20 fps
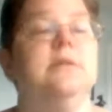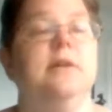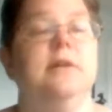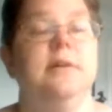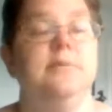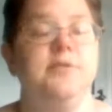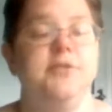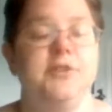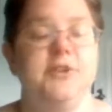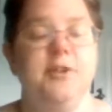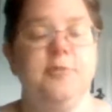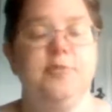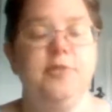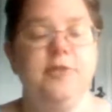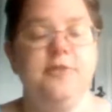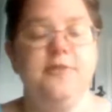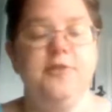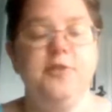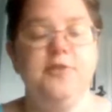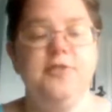I'm just going to put
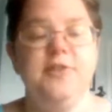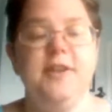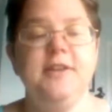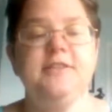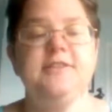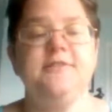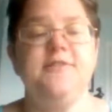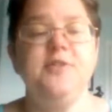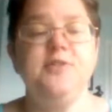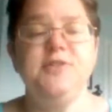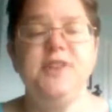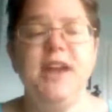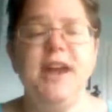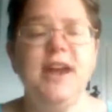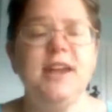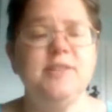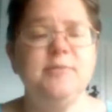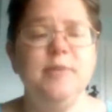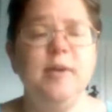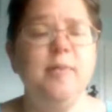a few things, a few
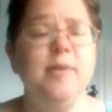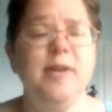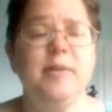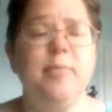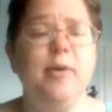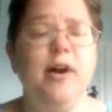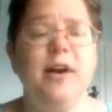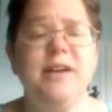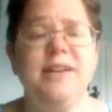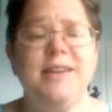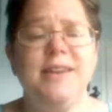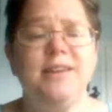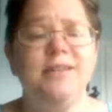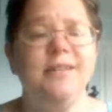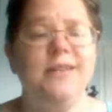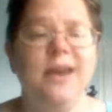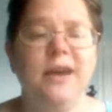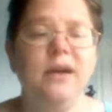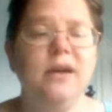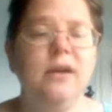tags, maybe a pocket here
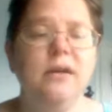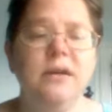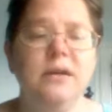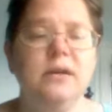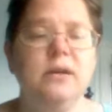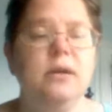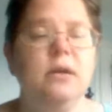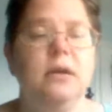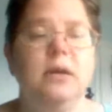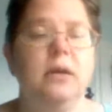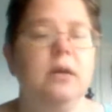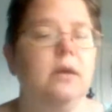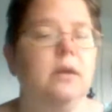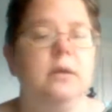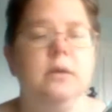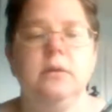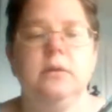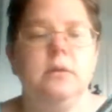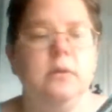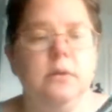and there,
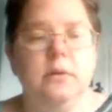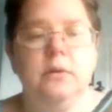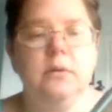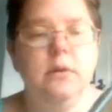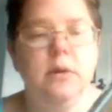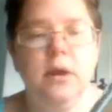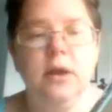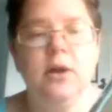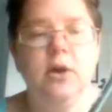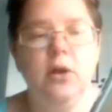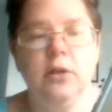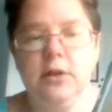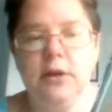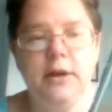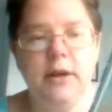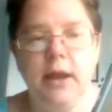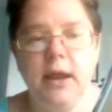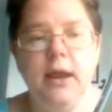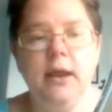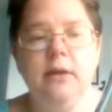and call it a
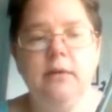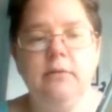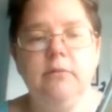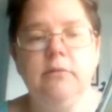day.